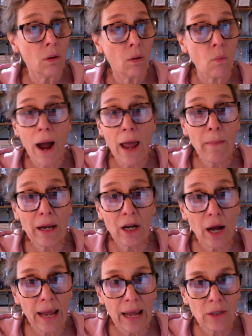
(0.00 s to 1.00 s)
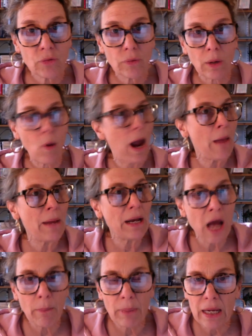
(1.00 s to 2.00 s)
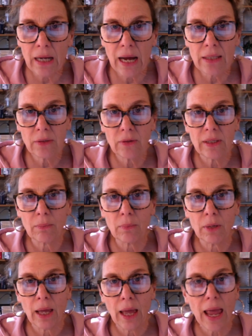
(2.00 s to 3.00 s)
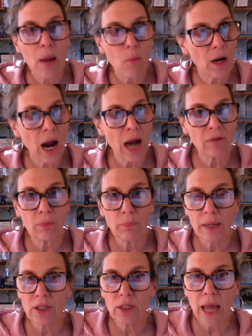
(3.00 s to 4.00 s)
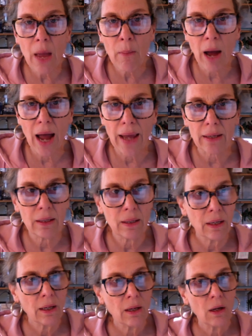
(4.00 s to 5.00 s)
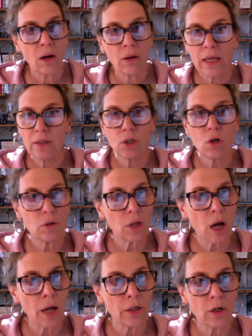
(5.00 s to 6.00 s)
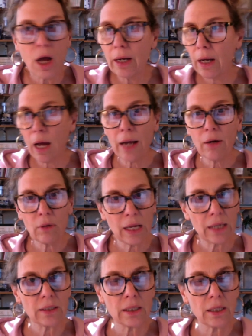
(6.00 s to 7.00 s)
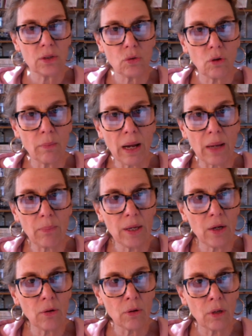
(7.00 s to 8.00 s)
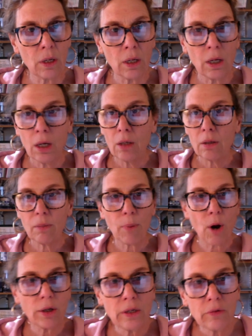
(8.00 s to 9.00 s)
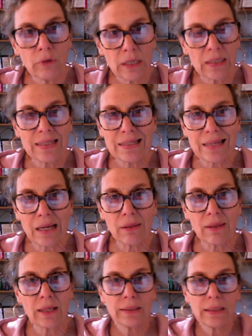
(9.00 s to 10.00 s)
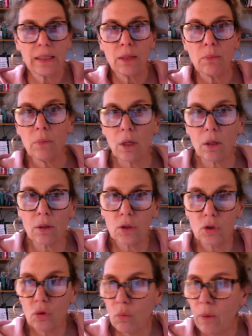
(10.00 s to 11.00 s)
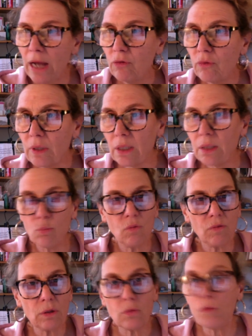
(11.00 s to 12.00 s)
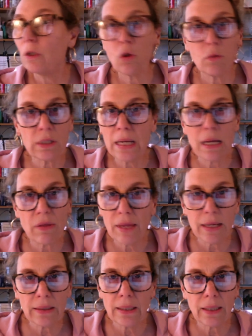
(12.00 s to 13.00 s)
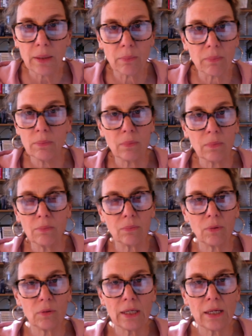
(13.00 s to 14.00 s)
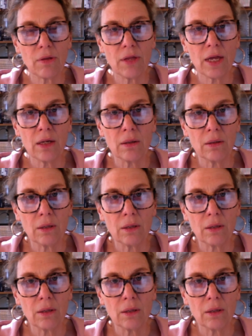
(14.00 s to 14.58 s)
Why am I not answering? Why am I not being nice to him? Hey, what kind of a bitch am I? Okay, this goes on and on. I don't get to enjoy my beer. The bartender doesn't say a thing to him. The two waitresses moving to don't say a thing to him. Don't say a thing.